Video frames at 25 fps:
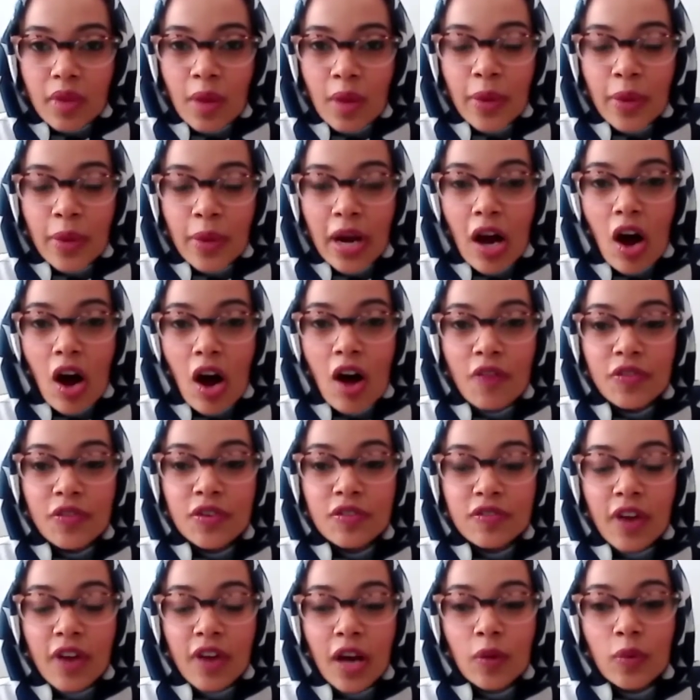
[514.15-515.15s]
But I often
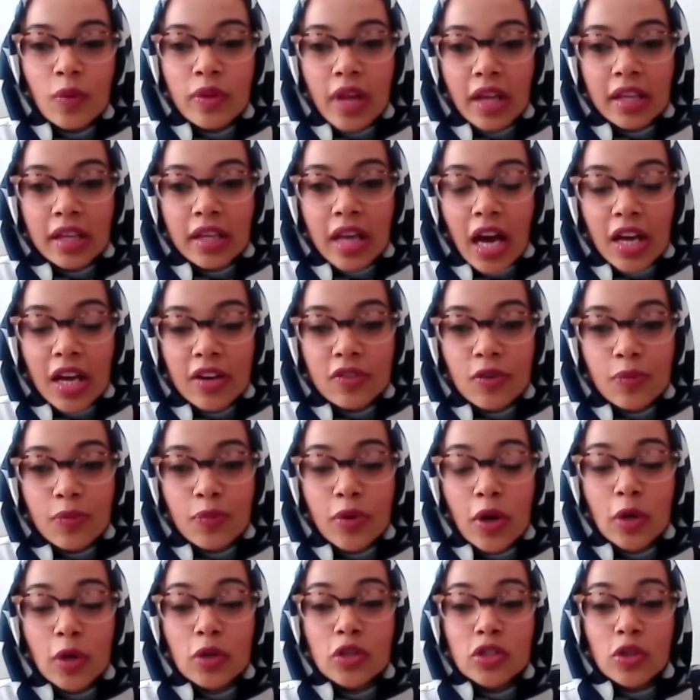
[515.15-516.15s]
find with that kind of
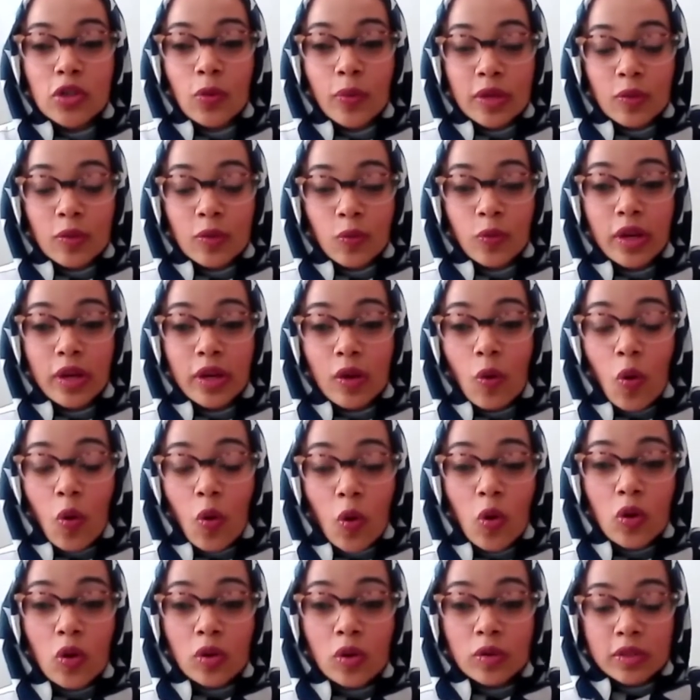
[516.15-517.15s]
approach, so we
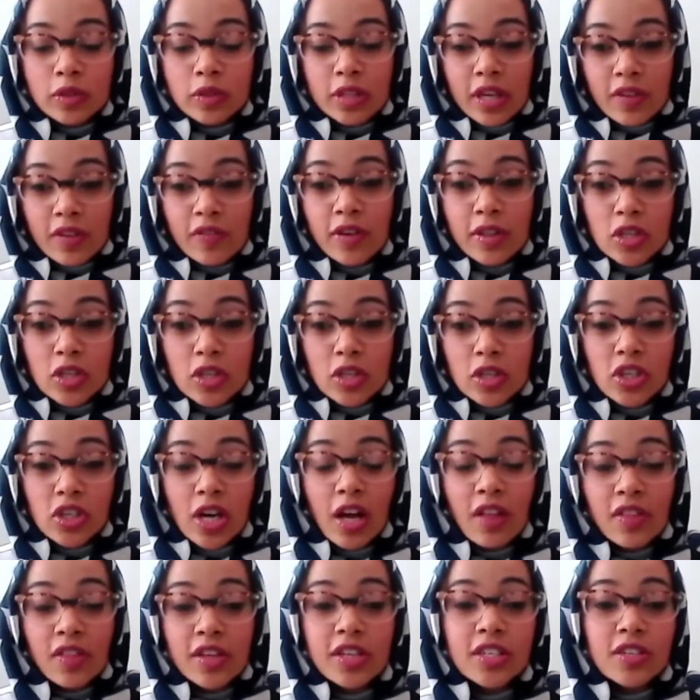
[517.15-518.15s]
all giving the
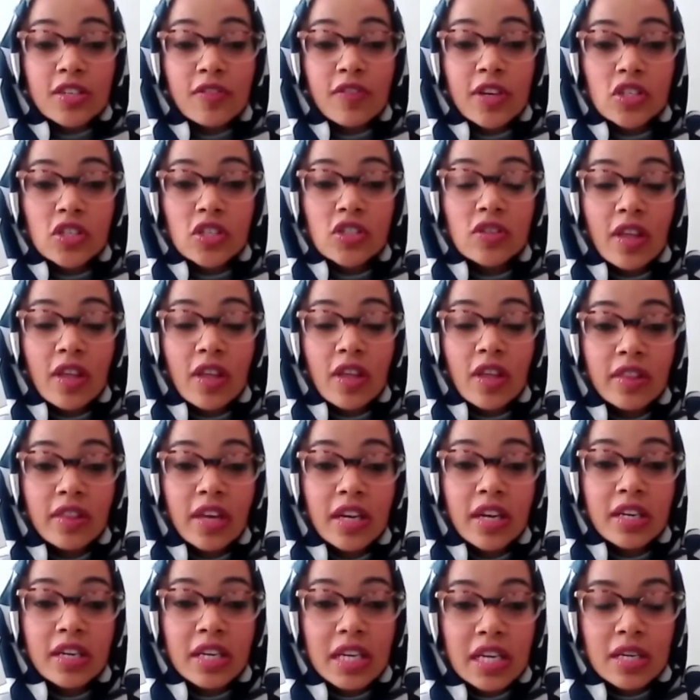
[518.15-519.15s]
child the intervention that
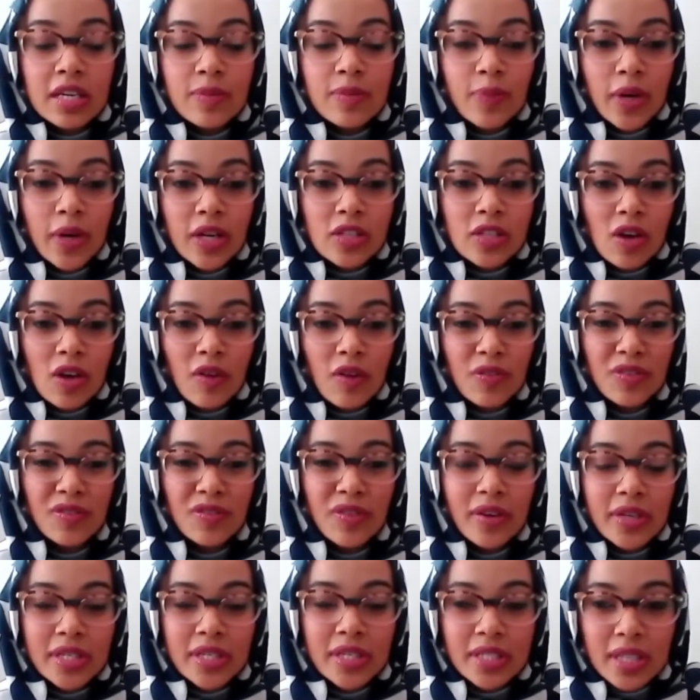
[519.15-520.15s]
they need, but it's often
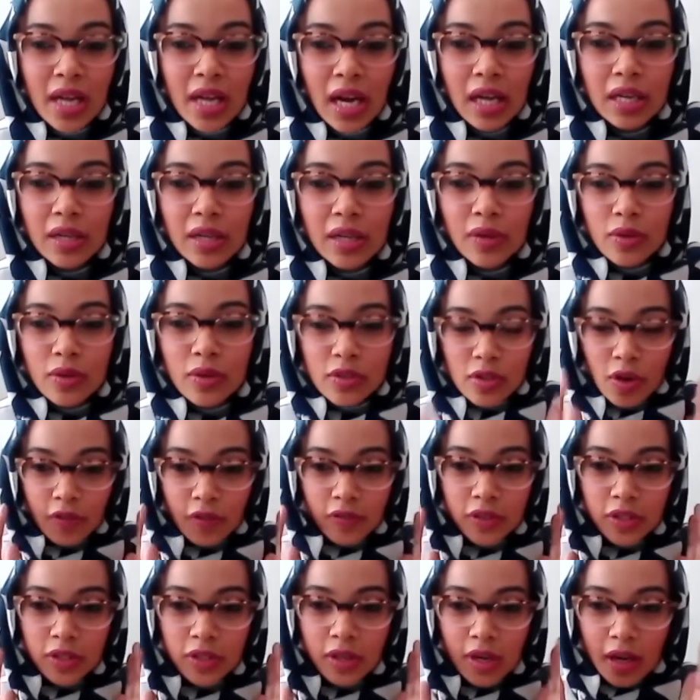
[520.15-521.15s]
very siloed. It's
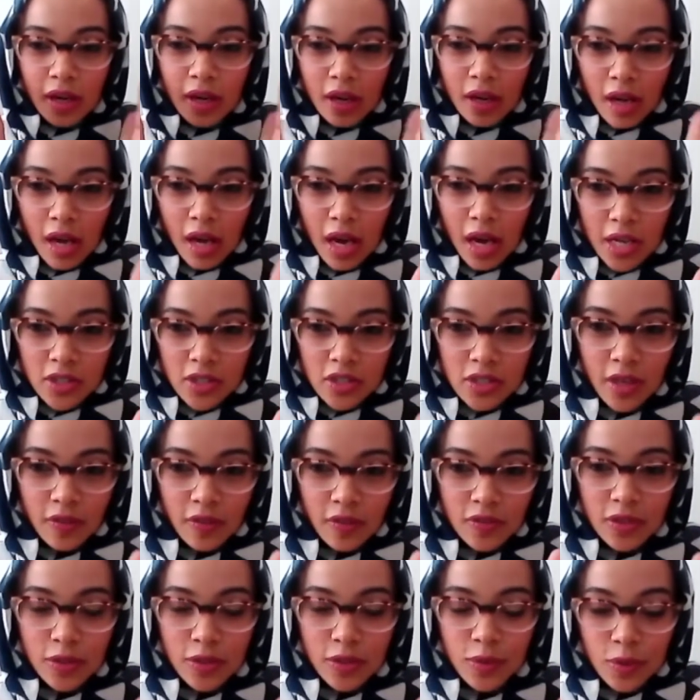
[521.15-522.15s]
often, I just have
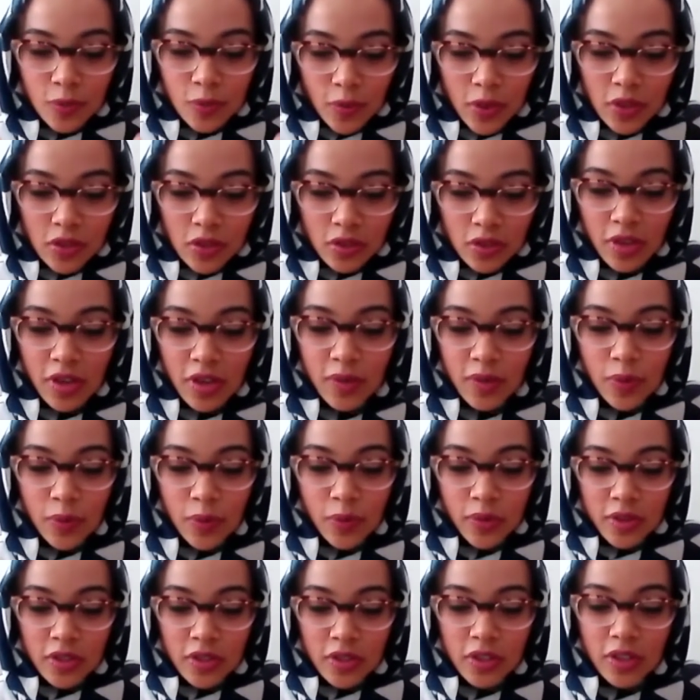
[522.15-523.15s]
to do speech therapy
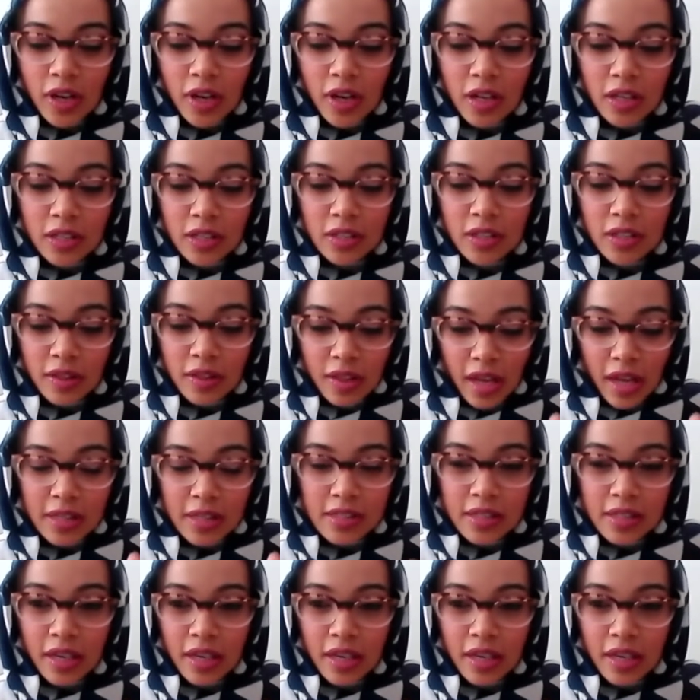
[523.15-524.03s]
with a child and that's it.